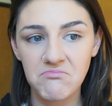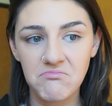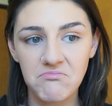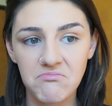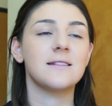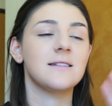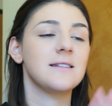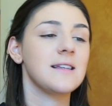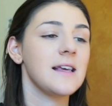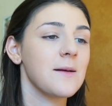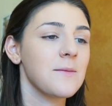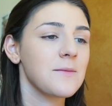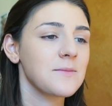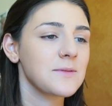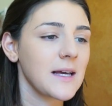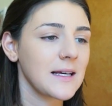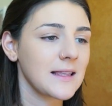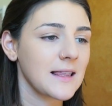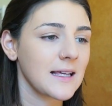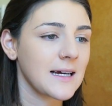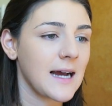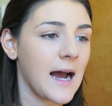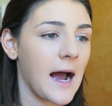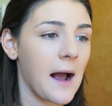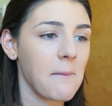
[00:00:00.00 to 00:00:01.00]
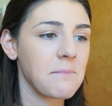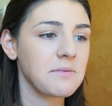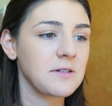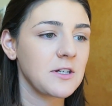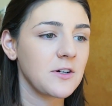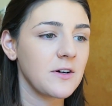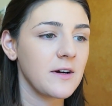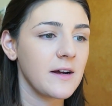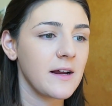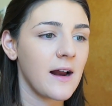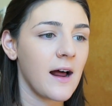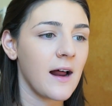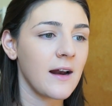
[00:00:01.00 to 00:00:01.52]
Seems like the cops
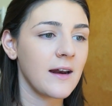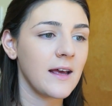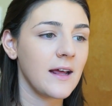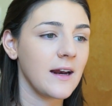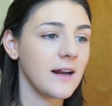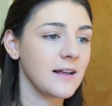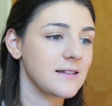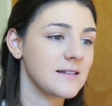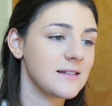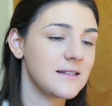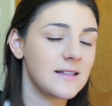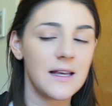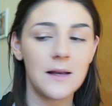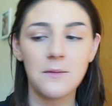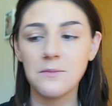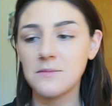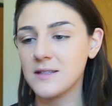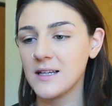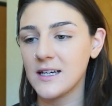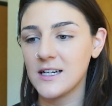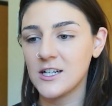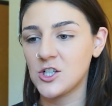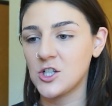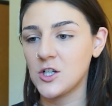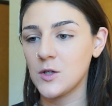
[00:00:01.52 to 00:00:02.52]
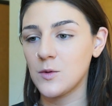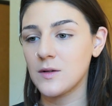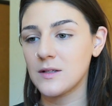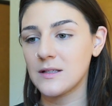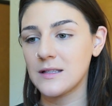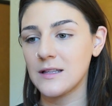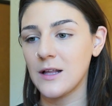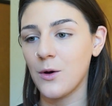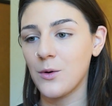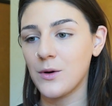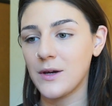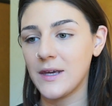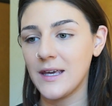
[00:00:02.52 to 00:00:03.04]
are in on it. It seems like she was
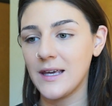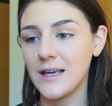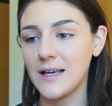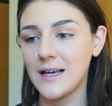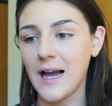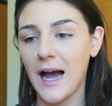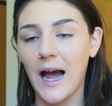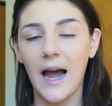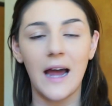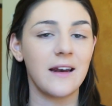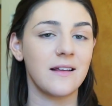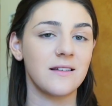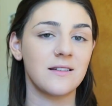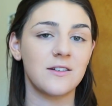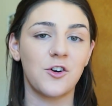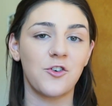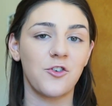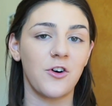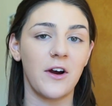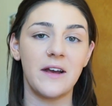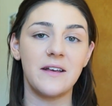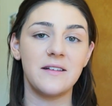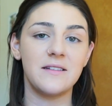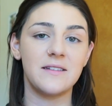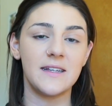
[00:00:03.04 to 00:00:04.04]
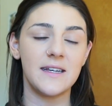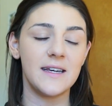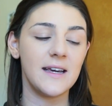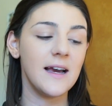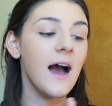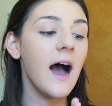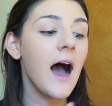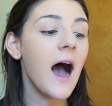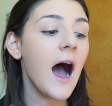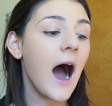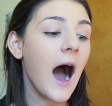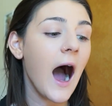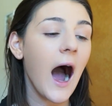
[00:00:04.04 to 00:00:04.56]
low-key kind of crazy.
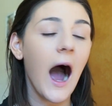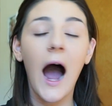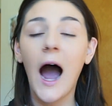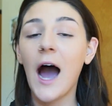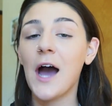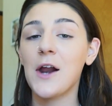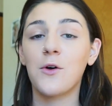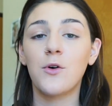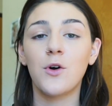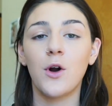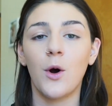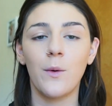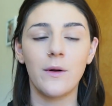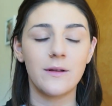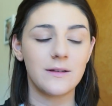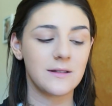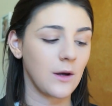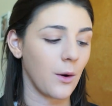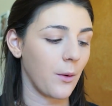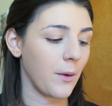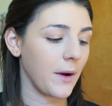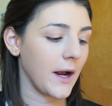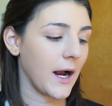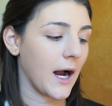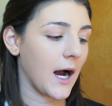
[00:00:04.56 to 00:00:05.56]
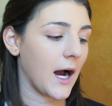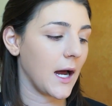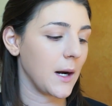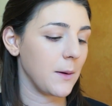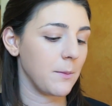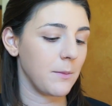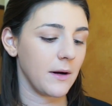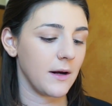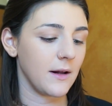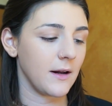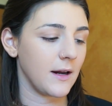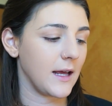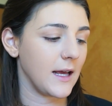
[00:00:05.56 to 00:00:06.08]
I don't know what's going on,
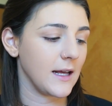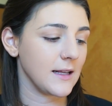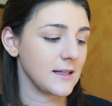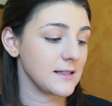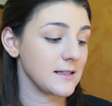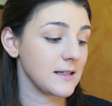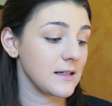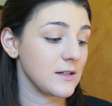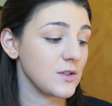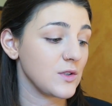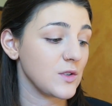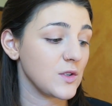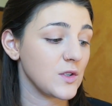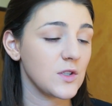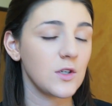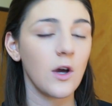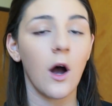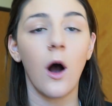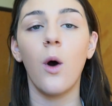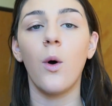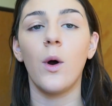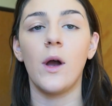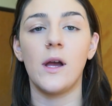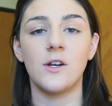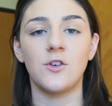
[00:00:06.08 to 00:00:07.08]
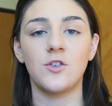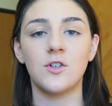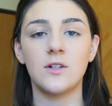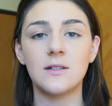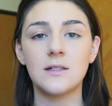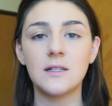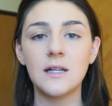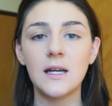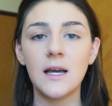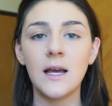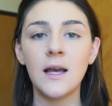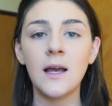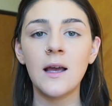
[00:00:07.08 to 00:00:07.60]
but it's so
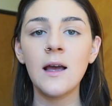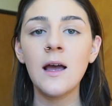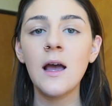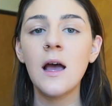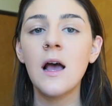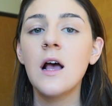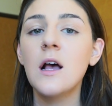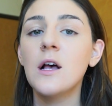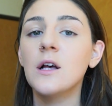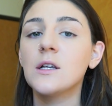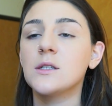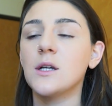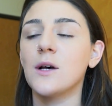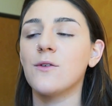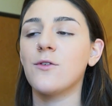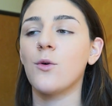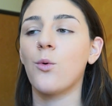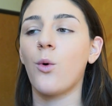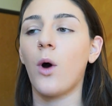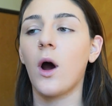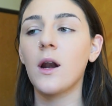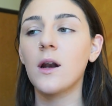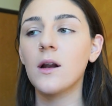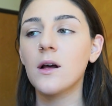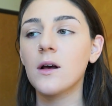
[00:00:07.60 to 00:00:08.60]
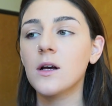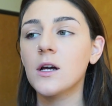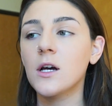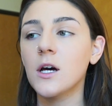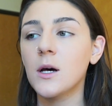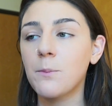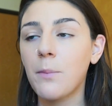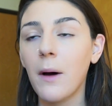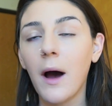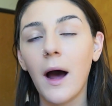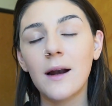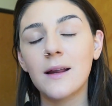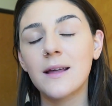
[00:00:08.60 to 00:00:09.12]
interesting. So if you want a
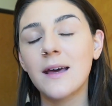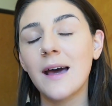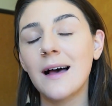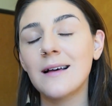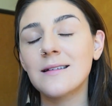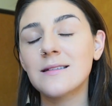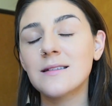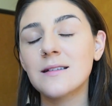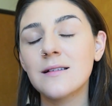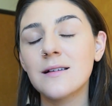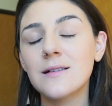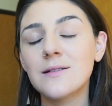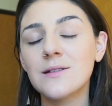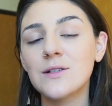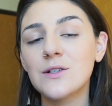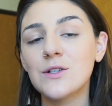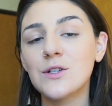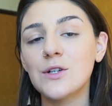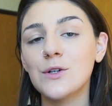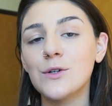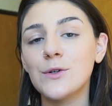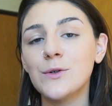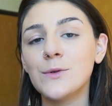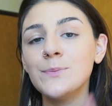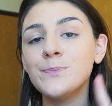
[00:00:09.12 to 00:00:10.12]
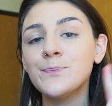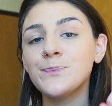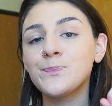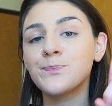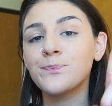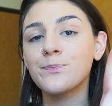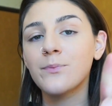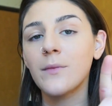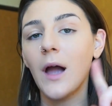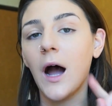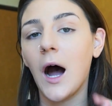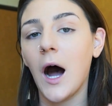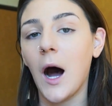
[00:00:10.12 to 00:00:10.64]
good podcast to listen to,
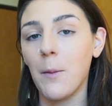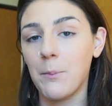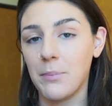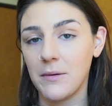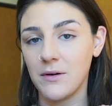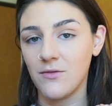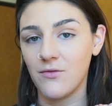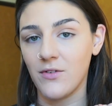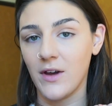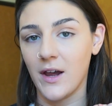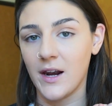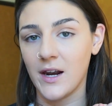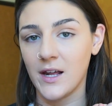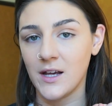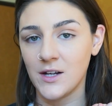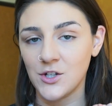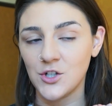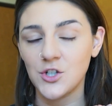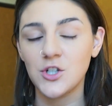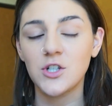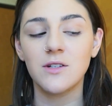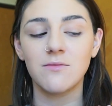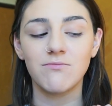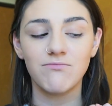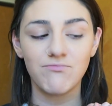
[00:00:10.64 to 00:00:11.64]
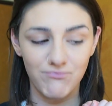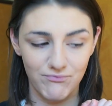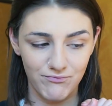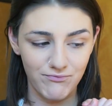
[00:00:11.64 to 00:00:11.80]
Up and Vanished.